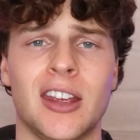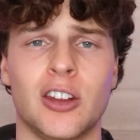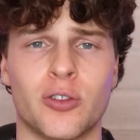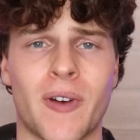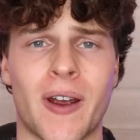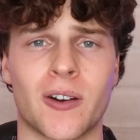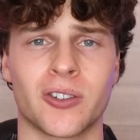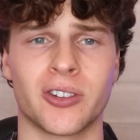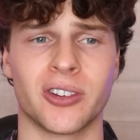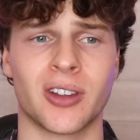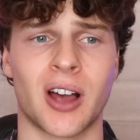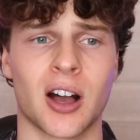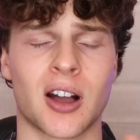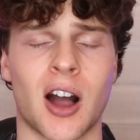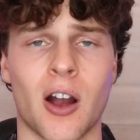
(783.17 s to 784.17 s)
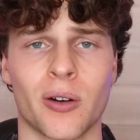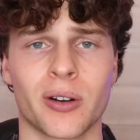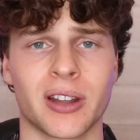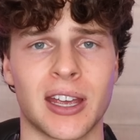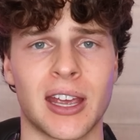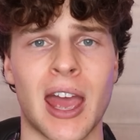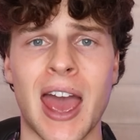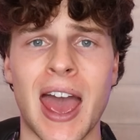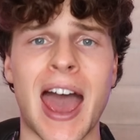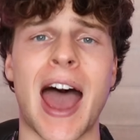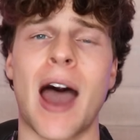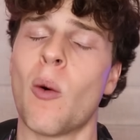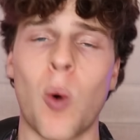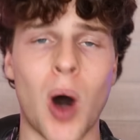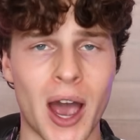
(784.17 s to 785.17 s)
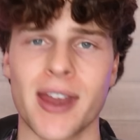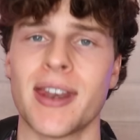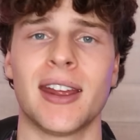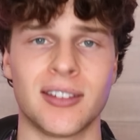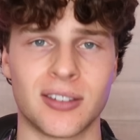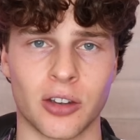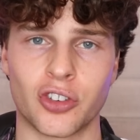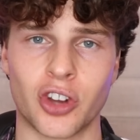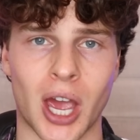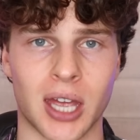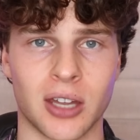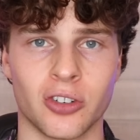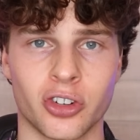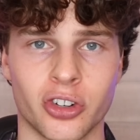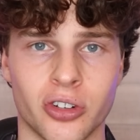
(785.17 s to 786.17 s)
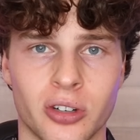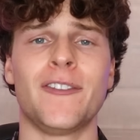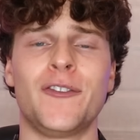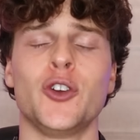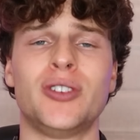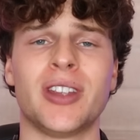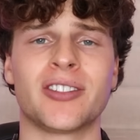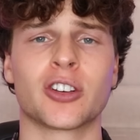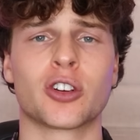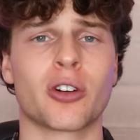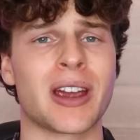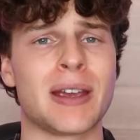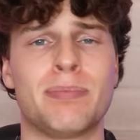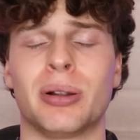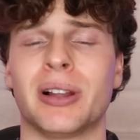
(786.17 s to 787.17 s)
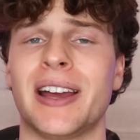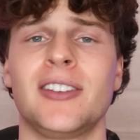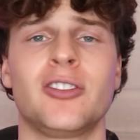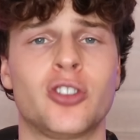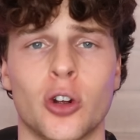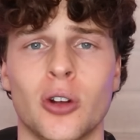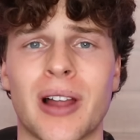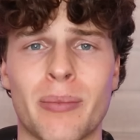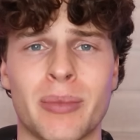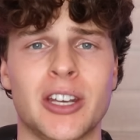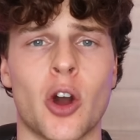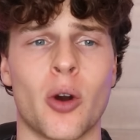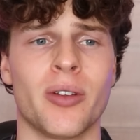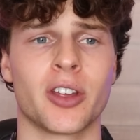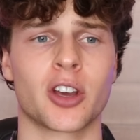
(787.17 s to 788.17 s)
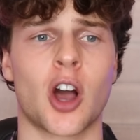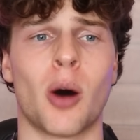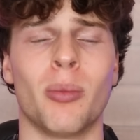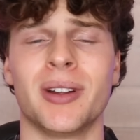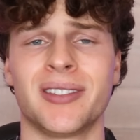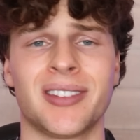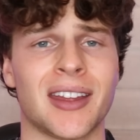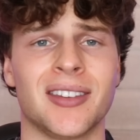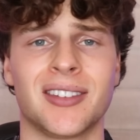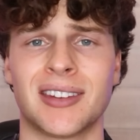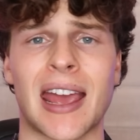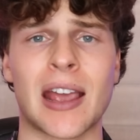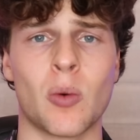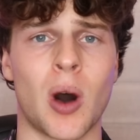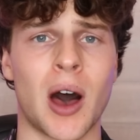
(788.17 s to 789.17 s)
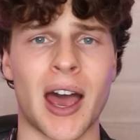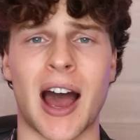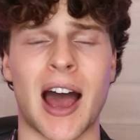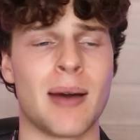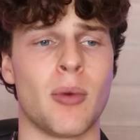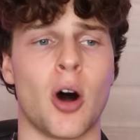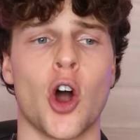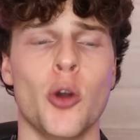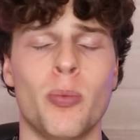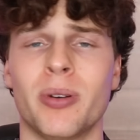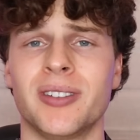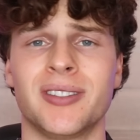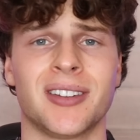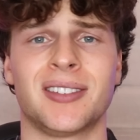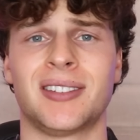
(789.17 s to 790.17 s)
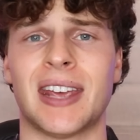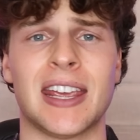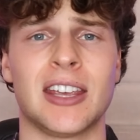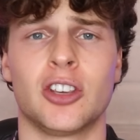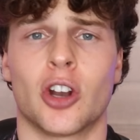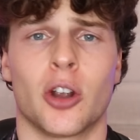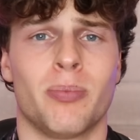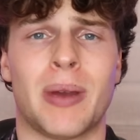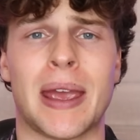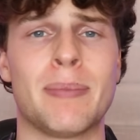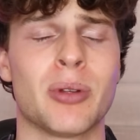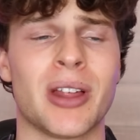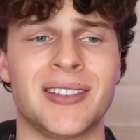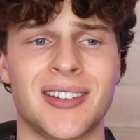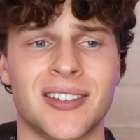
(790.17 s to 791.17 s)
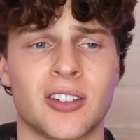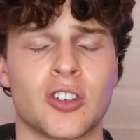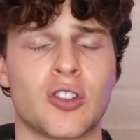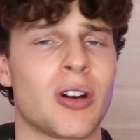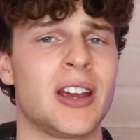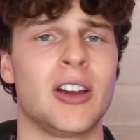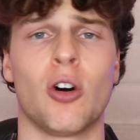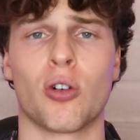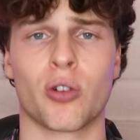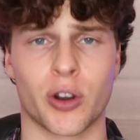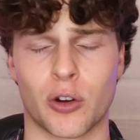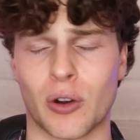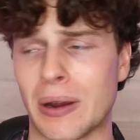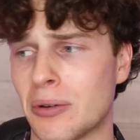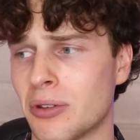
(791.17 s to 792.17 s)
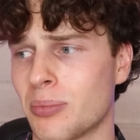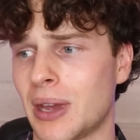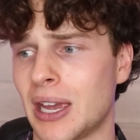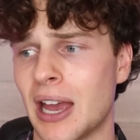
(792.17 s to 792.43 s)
niche fragrances are currently and why it needs to change. If you disagree, please do let me know in the comments and state why. I'm open to seeing, you know, people that disagree or agree with